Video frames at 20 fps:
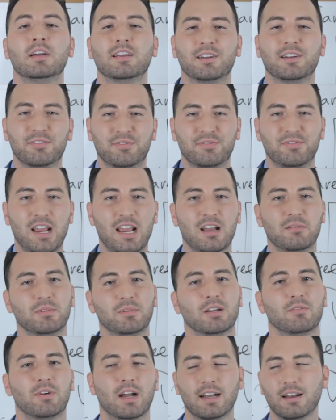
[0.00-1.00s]
Your
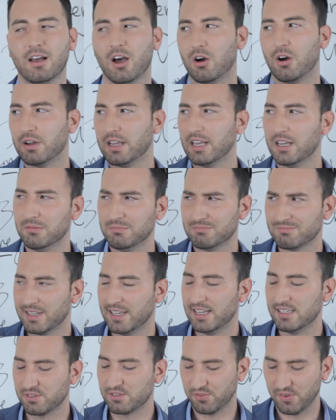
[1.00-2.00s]
family, right? Oh, him,
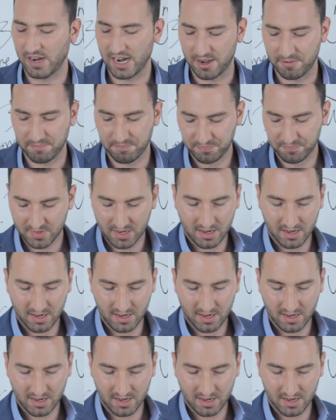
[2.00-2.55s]
he's fam.